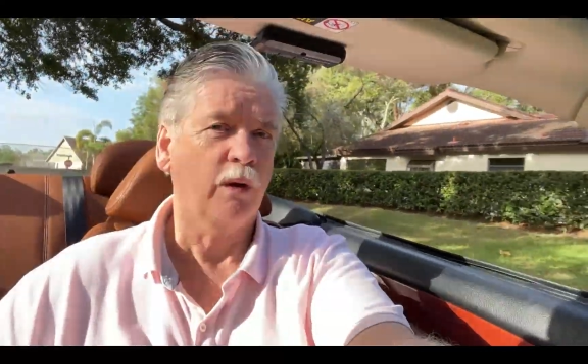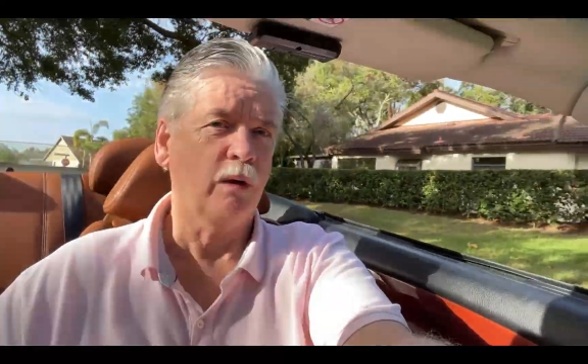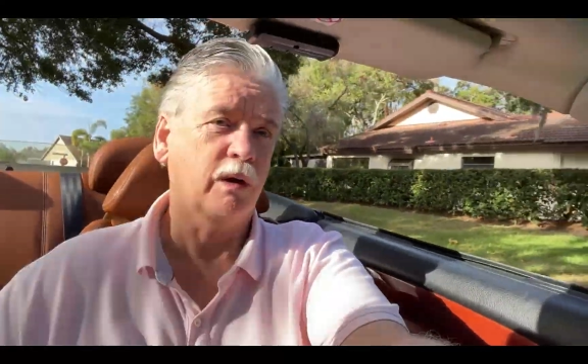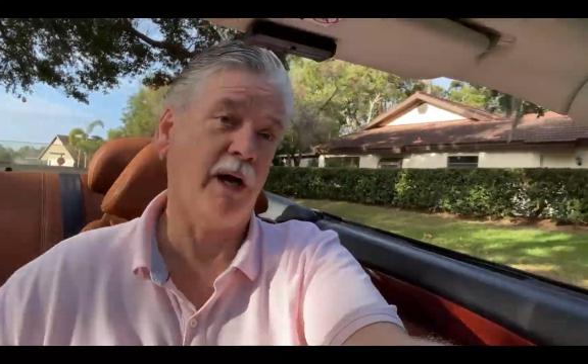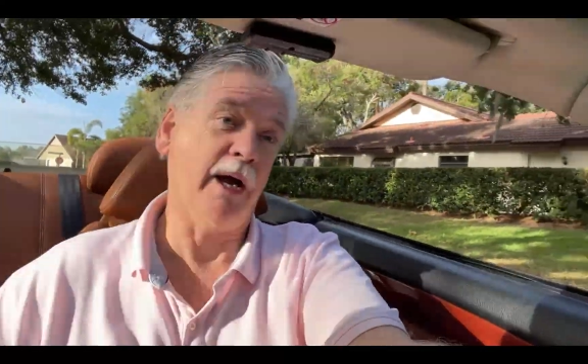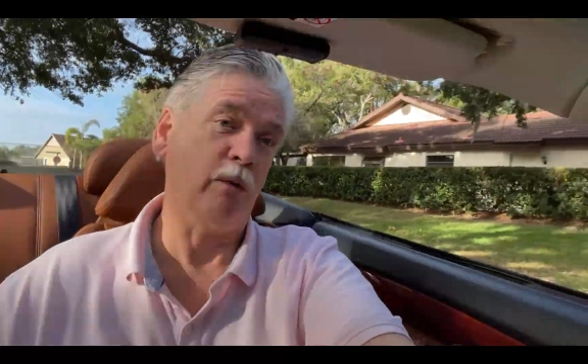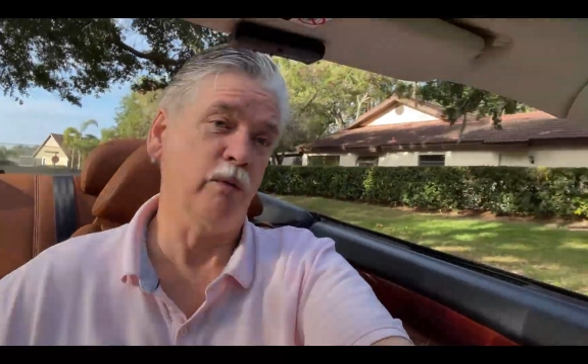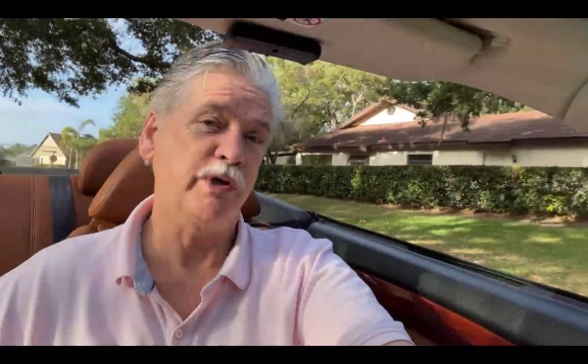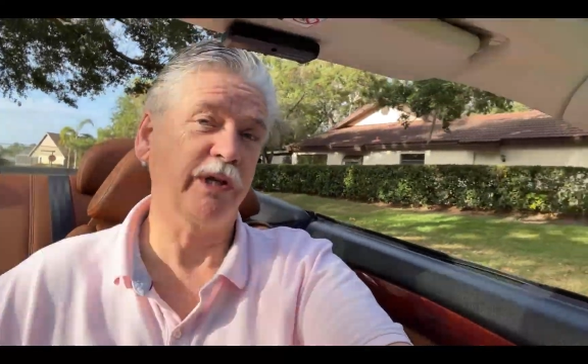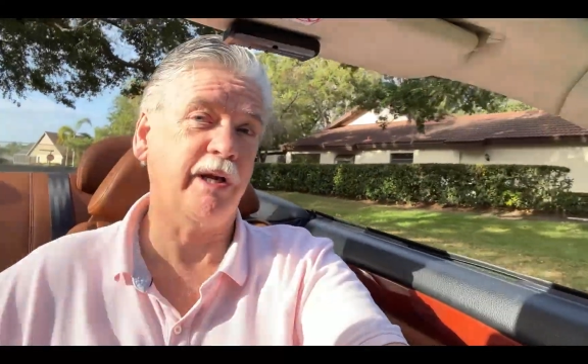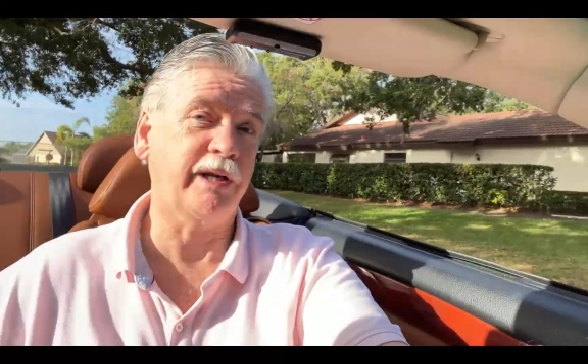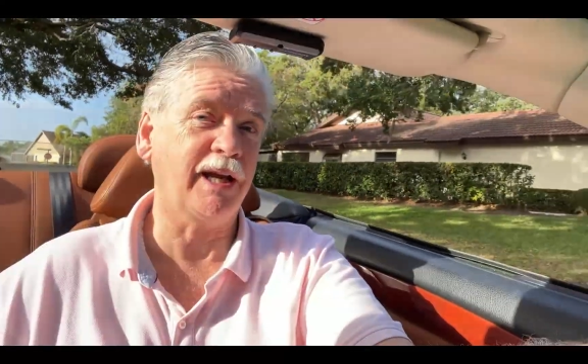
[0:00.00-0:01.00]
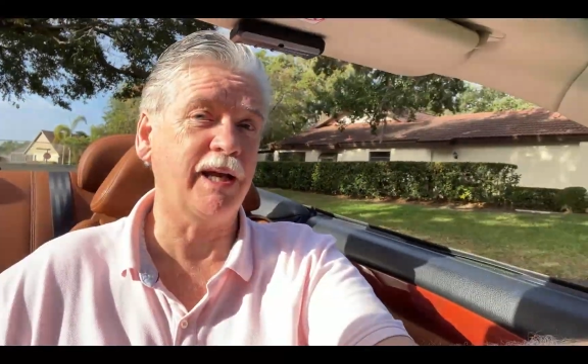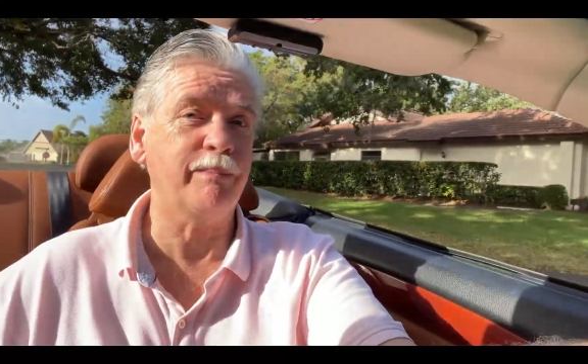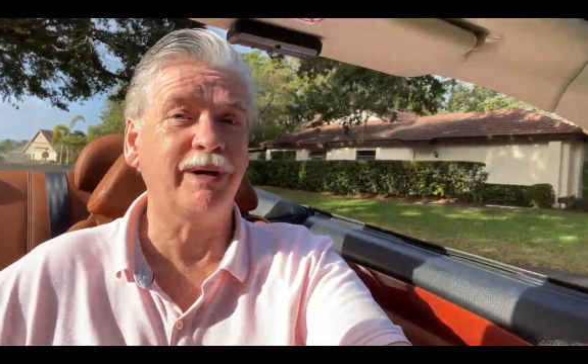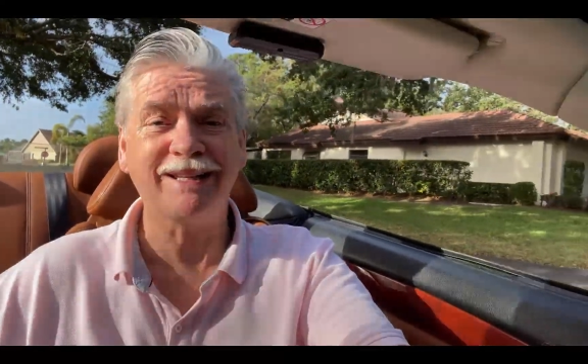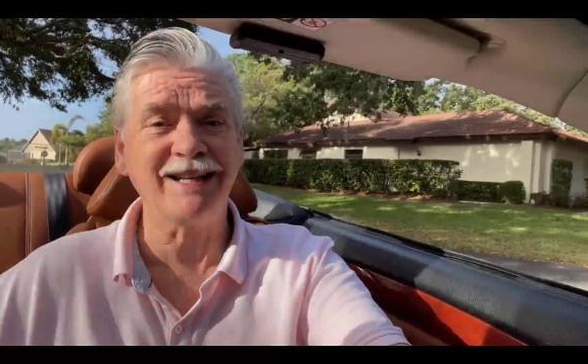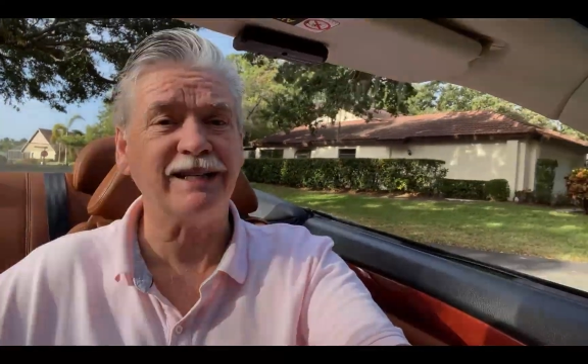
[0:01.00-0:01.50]
I kind of wish that it did,
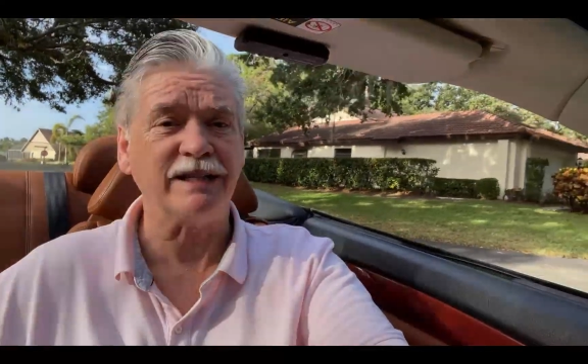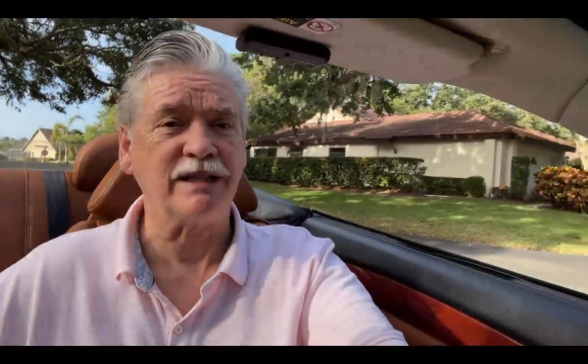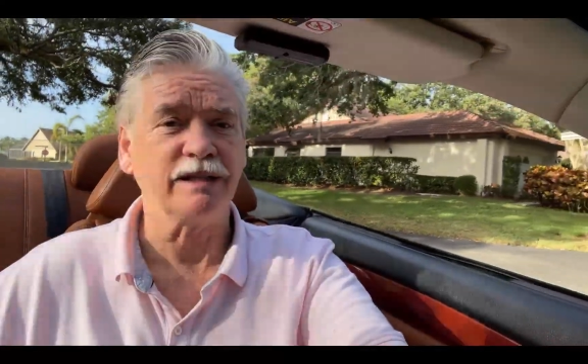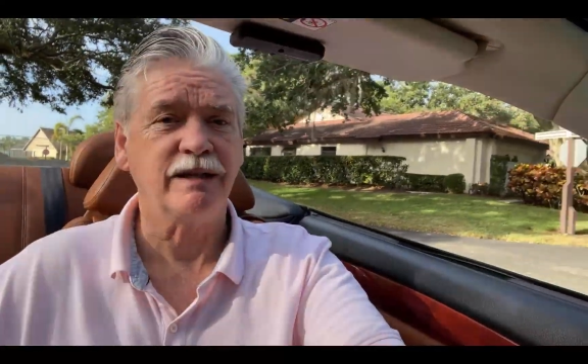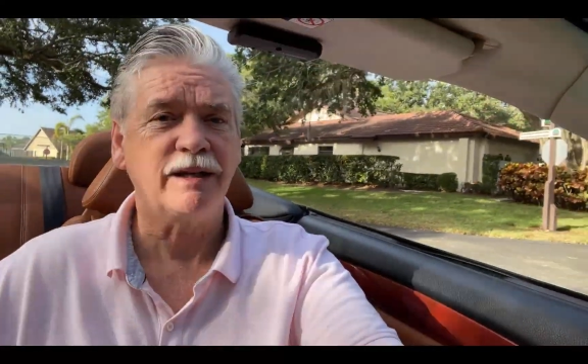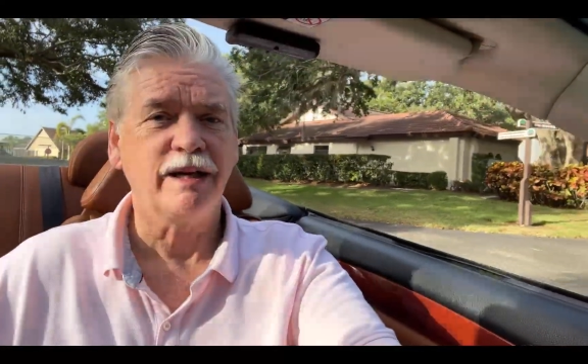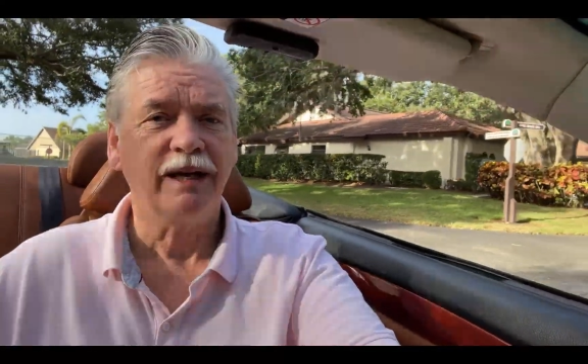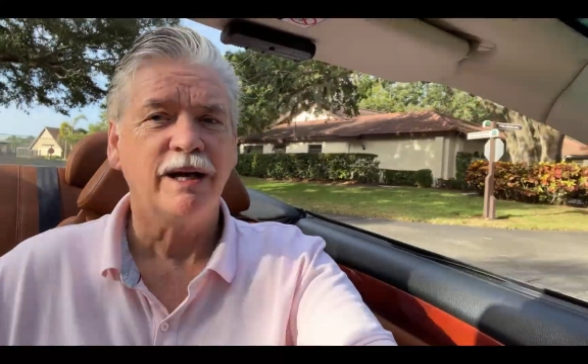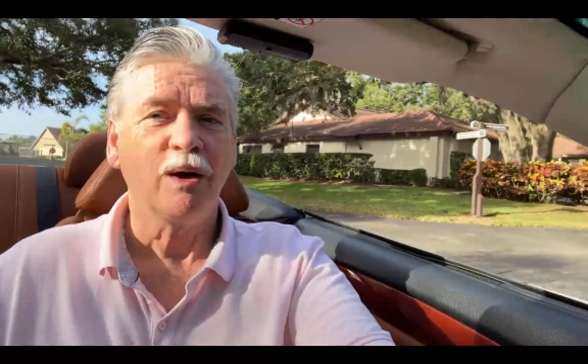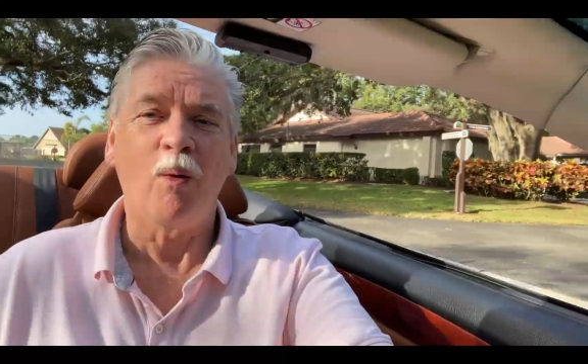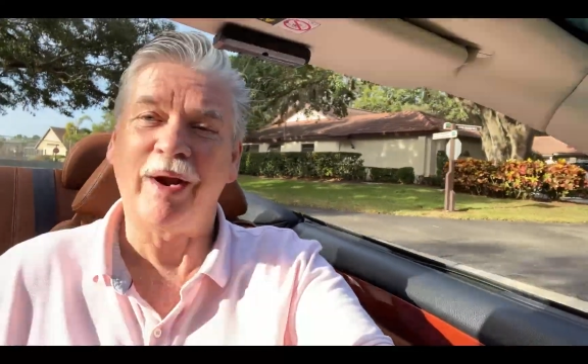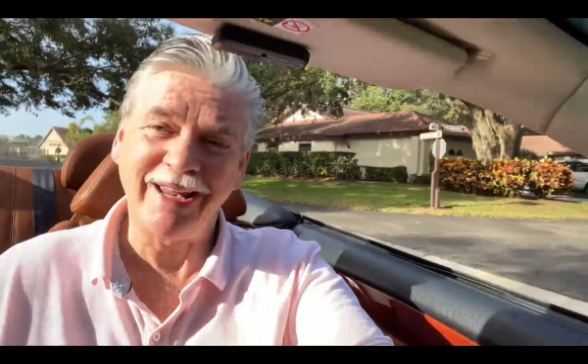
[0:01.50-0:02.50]
but it didn't. What